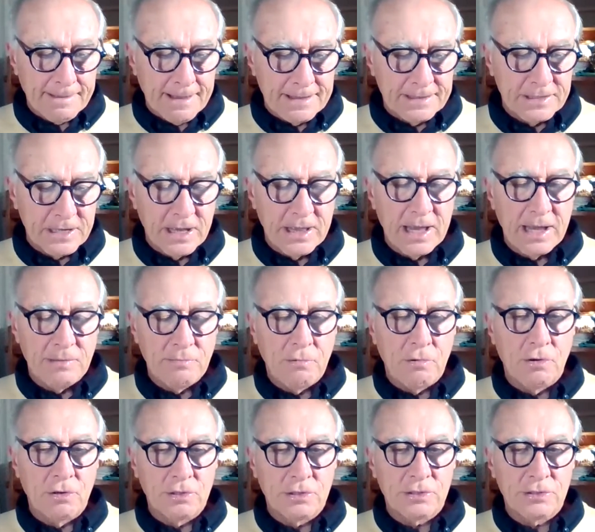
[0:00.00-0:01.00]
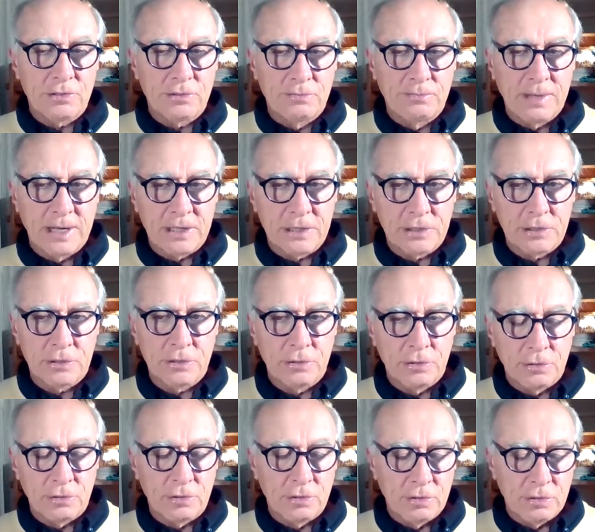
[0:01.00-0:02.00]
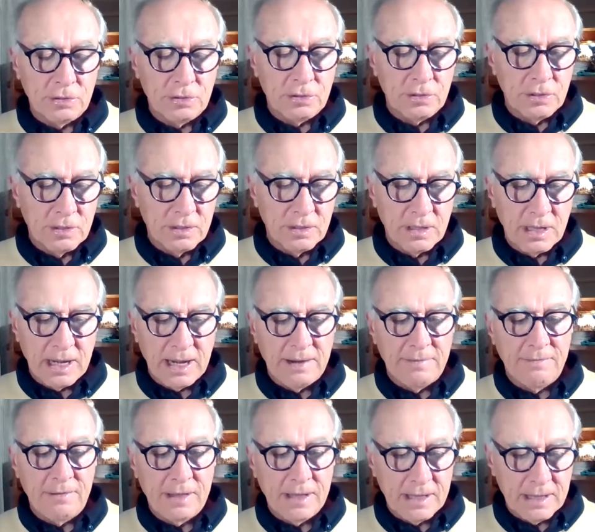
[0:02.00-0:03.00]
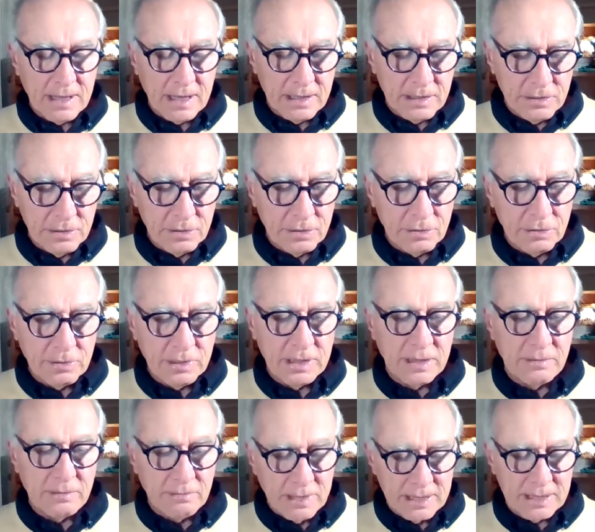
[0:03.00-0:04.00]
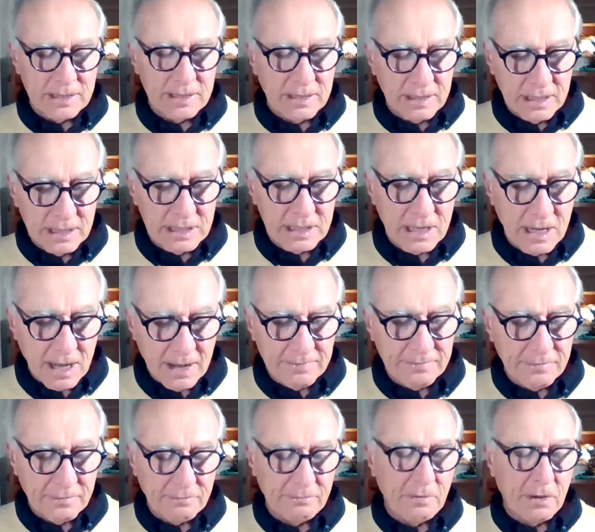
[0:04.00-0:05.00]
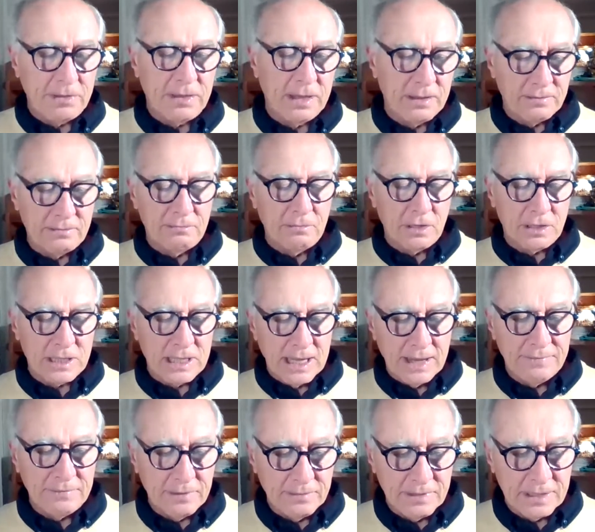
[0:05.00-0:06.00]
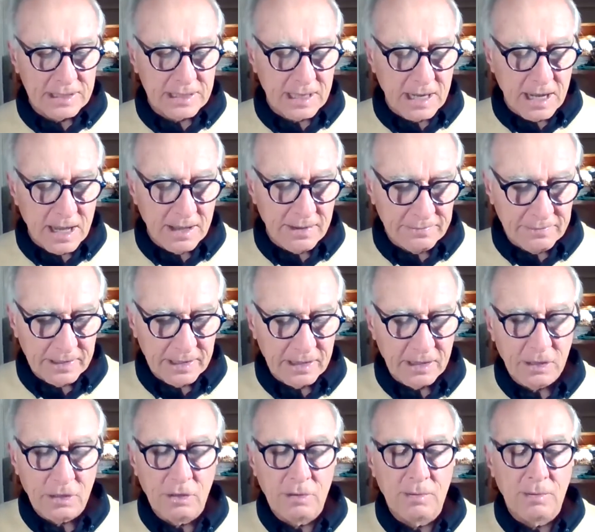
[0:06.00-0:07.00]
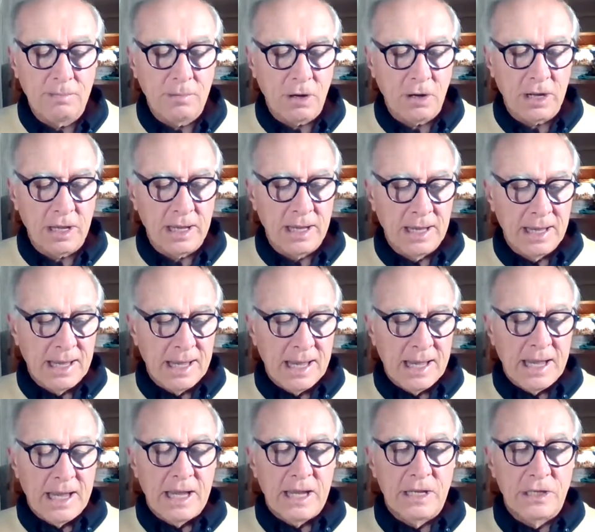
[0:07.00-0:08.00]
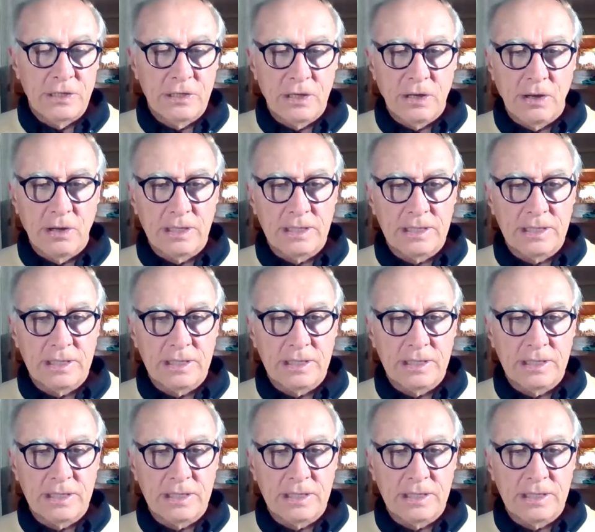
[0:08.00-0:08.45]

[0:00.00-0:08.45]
So they want to make sure that everything they do in the rest of this life, what's left of this life in the human body, is going